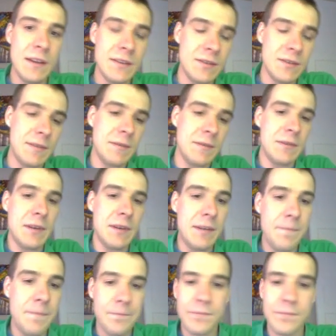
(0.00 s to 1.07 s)
sodium
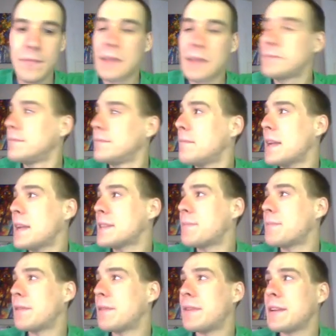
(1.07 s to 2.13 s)
chloride, mass
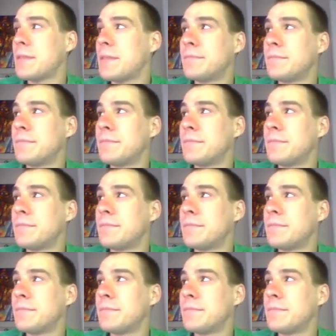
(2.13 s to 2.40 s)
per volume.